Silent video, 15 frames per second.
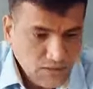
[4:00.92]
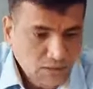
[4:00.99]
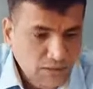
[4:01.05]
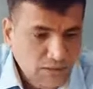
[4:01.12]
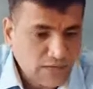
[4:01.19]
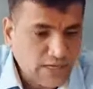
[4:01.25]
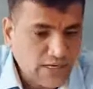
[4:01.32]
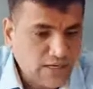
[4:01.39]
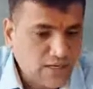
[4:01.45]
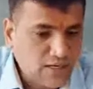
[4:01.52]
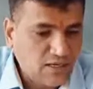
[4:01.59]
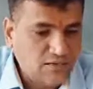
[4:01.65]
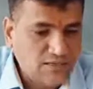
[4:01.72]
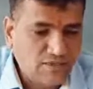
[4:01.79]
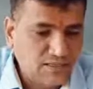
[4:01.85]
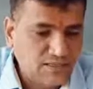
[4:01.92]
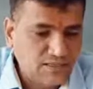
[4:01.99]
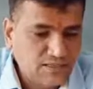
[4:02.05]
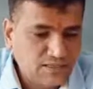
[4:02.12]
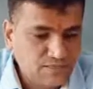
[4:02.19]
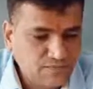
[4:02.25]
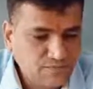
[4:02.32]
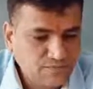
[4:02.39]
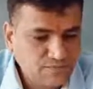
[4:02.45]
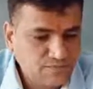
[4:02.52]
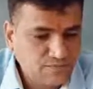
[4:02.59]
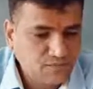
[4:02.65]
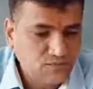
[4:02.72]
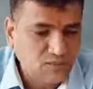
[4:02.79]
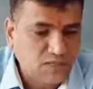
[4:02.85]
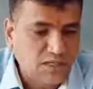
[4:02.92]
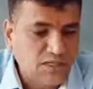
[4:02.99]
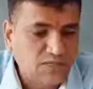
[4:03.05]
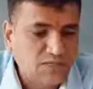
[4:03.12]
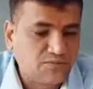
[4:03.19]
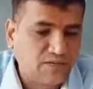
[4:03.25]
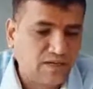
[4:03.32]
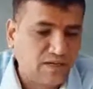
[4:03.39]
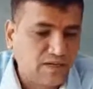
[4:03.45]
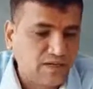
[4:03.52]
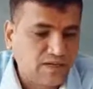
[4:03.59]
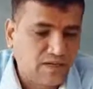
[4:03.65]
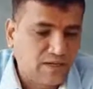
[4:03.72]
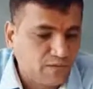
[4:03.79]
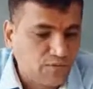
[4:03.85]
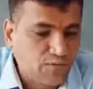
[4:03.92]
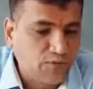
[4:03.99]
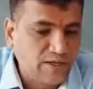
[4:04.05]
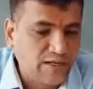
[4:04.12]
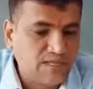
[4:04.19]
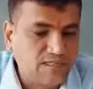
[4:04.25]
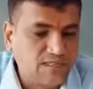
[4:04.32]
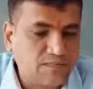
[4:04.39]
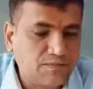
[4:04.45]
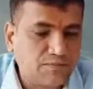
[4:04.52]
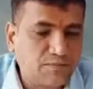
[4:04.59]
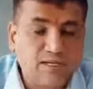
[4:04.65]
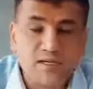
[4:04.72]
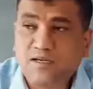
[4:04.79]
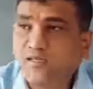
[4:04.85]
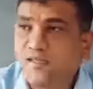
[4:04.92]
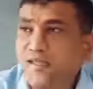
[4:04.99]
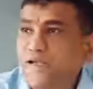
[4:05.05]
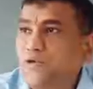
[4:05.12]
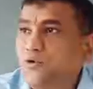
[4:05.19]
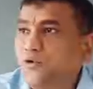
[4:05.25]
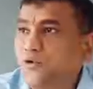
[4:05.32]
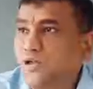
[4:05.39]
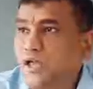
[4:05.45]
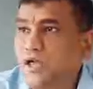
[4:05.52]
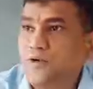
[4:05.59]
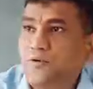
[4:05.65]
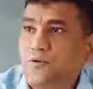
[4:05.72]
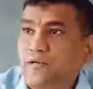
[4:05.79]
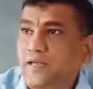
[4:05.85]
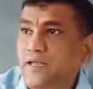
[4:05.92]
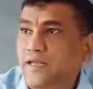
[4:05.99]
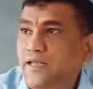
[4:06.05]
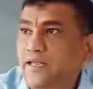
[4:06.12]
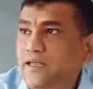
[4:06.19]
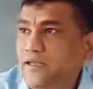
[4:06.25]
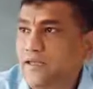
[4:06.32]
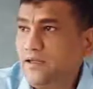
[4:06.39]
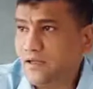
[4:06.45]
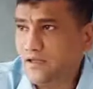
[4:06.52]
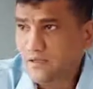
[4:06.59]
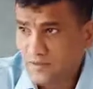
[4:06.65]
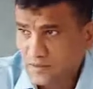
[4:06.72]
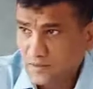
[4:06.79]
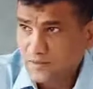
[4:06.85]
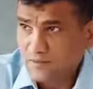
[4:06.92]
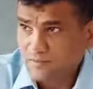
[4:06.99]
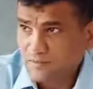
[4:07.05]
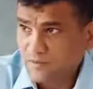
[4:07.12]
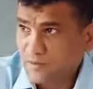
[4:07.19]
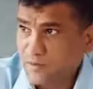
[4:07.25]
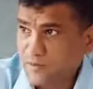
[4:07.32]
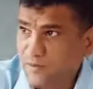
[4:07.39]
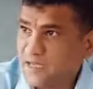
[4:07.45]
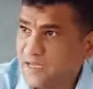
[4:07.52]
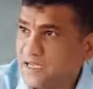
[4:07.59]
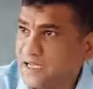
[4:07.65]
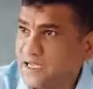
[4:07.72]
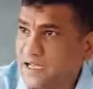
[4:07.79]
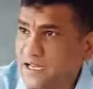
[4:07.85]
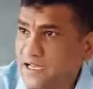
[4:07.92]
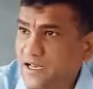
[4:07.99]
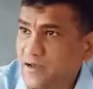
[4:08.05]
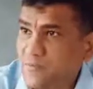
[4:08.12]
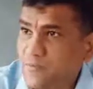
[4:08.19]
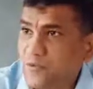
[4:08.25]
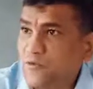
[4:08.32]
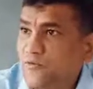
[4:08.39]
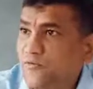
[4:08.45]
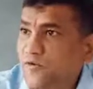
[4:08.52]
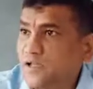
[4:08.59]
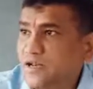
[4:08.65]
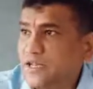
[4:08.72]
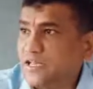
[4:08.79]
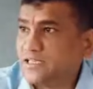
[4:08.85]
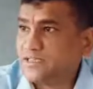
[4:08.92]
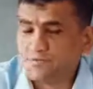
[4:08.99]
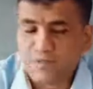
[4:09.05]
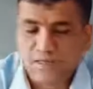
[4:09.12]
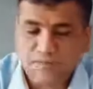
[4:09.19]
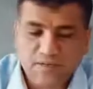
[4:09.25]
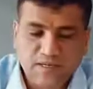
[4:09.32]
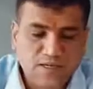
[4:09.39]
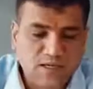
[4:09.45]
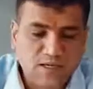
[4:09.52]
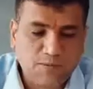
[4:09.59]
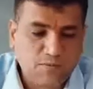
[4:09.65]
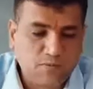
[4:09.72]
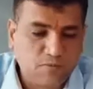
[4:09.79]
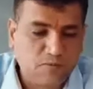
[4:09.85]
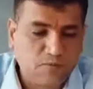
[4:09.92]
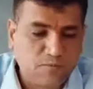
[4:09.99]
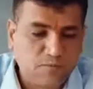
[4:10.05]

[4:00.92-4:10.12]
Okay, Darwinism thoughts were influenced, but they don't have any theoretical proof or experimental proof.